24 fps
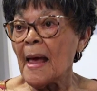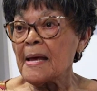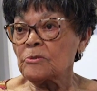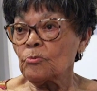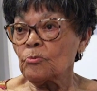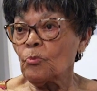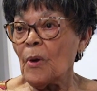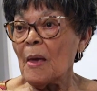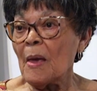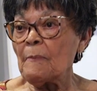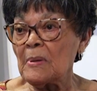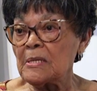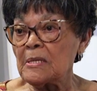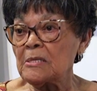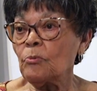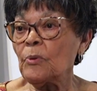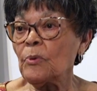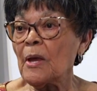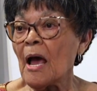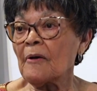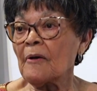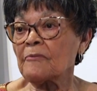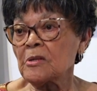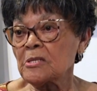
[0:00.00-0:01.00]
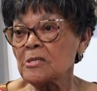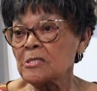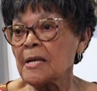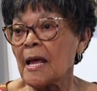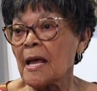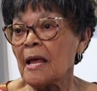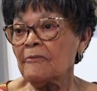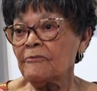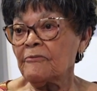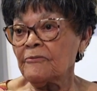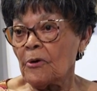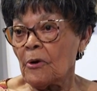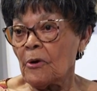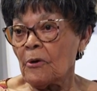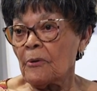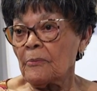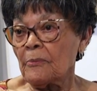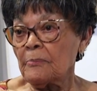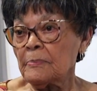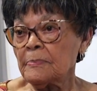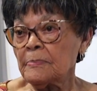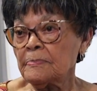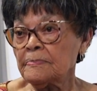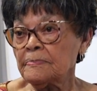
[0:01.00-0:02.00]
As women, we have to stand firm.